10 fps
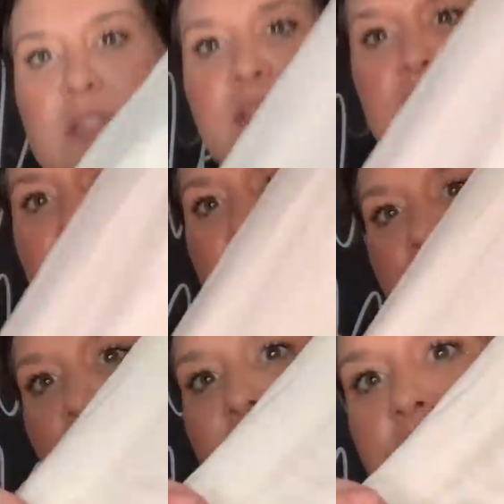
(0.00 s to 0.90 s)
Is this a
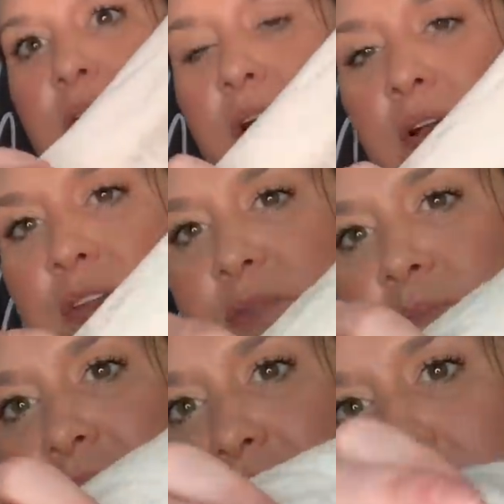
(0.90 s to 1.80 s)
dress? Look at all this
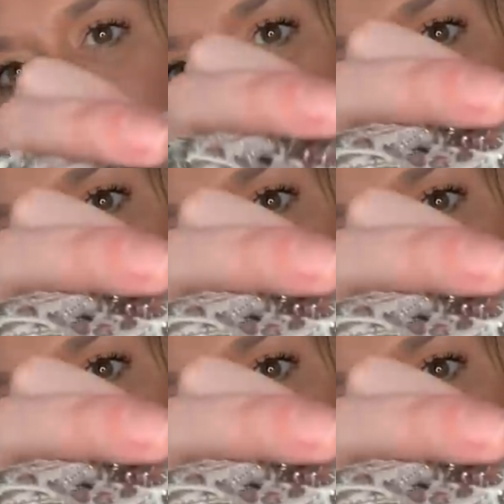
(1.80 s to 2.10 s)
beading.